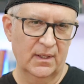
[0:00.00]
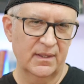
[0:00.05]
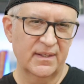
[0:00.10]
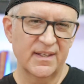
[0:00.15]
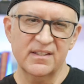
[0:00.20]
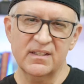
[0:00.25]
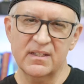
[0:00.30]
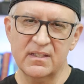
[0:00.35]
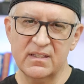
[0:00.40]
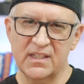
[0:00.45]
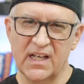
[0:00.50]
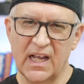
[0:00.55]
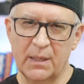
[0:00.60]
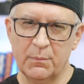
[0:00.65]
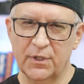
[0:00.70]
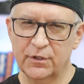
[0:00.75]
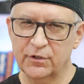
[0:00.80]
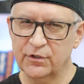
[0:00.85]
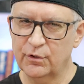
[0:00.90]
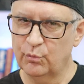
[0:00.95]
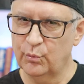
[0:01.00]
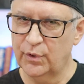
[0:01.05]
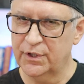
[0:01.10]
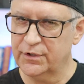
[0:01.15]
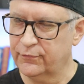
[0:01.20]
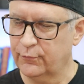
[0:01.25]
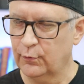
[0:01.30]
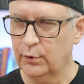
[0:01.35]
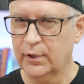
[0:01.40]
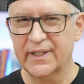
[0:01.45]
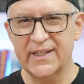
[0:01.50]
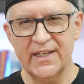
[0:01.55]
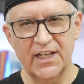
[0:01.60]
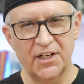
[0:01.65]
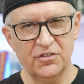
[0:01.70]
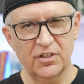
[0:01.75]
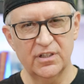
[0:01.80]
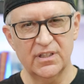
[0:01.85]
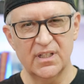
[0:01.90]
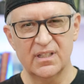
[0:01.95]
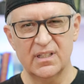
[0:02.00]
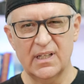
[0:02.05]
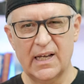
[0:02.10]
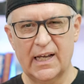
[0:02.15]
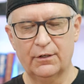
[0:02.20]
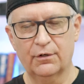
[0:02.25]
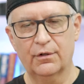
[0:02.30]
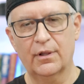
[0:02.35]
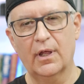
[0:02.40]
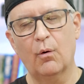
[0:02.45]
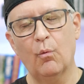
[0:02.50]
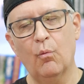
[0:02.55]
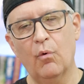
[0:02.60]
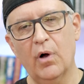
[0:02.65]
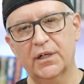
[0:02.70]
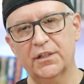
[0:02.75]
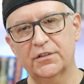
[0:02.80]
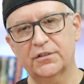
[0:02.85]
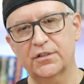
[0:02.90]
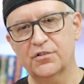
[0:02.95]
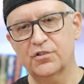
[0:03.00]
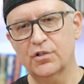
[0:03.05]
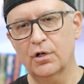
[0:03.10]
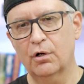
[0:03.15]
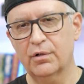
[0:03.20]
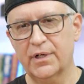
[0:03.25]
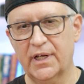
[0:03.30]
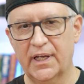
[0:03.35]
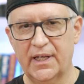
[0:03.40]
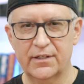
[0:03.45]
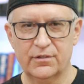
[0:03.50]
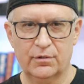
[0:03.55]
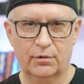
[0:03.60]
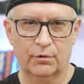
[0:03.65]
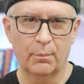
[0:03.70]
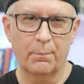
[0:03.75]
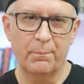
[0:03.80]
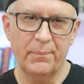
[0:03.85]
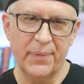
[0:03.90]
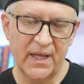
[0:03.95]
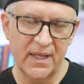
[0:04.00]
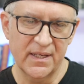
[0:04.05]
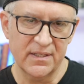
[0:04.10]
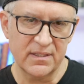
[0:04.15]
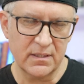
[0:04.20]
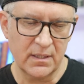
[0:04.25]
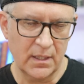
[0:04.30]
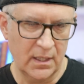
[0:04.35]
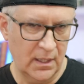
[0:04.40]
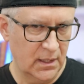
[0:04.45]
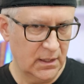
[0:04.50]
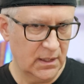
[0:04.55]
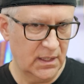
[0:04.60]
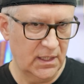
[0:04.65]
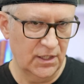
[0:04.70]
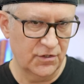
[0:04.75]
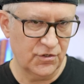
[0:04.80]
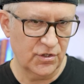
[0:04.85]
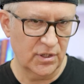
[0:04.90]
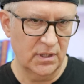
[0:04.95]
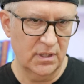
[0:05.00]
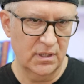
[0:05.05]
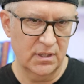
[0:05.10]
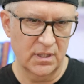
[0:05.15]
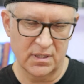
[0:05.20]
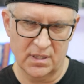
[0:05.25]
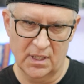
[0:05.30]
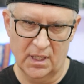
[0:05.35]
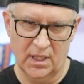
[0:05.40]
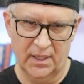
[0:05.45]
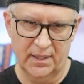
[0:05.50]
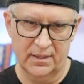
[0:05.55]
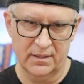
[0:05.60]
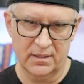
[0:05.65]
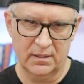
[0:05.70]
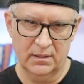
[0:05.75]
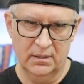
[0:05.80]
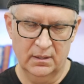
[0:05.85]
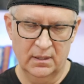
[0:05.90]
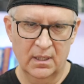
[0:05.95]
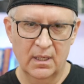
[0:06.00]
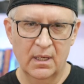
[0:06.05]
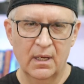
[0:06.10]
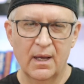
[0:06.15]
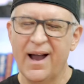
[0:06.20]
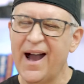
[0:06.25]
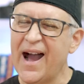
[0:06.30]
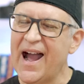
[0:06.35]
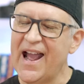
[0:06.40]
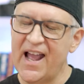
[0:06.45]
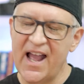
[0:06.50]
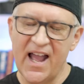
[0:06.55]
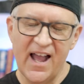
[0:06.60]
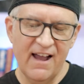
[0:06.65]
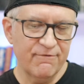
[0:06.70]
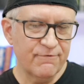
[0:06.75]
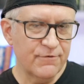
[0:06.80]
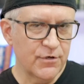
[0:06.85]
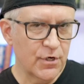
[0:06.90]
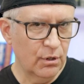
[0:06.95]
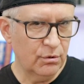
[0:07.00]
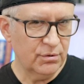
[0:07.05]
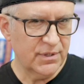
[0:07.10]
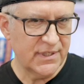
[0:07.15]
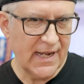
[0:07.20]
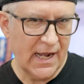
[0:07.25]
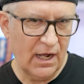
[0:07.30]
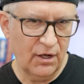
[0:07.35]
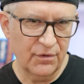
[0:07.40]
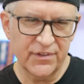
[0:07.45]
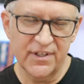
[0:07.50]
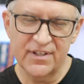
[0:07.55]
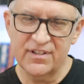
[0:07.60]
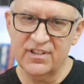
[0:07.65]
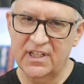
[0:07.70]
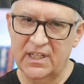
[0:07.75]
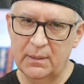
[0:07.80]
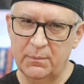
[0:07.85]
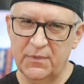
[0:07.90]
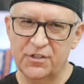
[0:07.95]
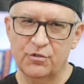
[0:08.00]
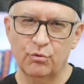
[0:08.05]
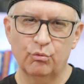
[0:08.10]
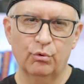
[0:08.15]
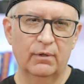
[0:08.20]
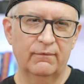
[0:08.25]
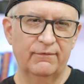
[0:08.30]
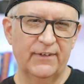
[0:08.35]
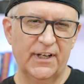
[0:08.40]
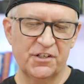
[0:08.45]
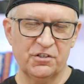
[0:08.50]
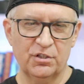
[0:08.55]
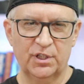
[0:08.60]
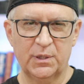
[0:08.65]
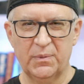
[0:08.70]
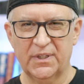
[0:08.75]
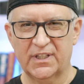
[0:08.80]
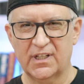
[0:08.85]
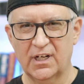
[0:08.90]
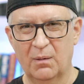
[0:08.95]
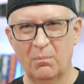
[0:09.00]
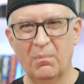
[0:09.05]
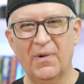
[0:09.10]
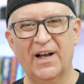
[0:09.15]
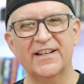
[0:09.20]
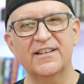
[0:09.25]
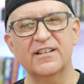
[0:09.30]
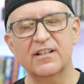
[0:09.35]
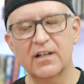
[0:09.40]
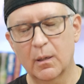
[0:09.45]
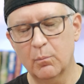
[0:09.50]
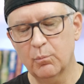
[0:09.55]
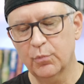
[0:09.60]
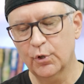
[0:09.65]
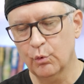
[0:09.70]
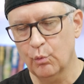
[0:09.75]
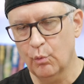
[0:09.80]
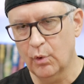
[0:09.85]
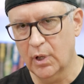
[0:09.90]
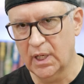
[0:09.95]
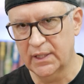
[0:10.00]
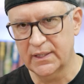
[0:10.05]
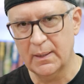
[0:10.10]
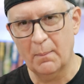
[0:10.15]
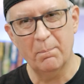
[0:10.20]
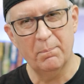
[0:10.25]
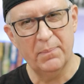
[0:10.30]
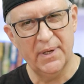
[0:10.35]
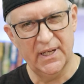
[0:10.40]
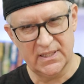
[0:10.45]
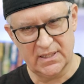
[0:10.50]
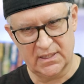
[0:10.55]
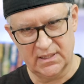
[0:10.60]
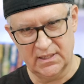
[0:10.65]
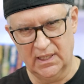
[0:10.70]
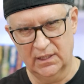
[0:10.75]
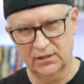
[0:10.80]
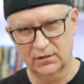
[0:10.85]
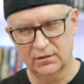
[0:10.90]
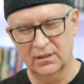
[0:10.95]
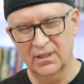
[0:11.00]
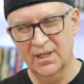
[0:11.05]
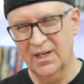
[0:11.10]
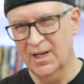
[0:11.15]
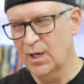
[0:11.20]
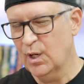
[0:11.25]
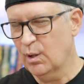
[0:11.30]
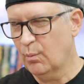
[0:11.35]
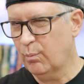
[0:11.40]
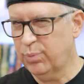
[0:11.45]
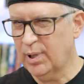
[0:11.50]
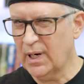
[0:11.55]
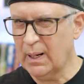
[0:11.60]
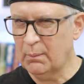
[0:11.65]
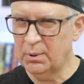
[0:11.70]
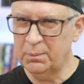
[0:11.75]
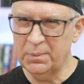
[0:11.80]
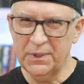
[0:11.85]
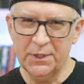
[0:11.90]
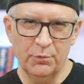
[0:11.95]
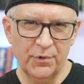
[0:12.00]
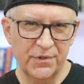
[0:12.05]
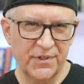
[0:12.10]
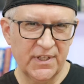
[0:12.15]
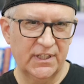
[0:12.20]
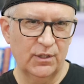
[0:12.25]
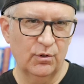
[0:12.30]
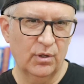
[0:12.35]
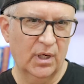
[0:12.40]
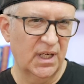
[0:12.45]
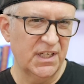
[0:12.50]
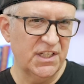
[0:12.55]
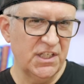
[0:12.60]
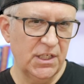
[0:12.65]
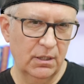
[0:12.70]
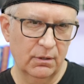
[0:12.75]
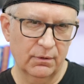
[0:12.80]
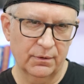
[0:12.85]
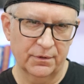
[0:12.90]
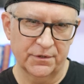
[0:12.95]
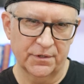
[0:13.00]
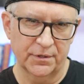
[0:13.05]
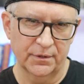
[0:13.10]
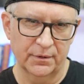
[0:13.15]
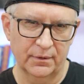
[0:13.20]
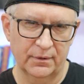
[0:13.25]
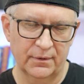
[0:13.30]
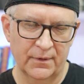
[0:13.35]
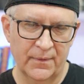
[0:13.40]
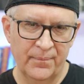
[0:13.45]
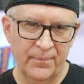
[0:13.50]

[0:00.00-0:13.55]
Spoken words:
This assignment was for a kitchen designer that wanted to showcase her best kitchen designs. I have no doubt this image will eventually become my number 1 bestseller, probably within a year or two.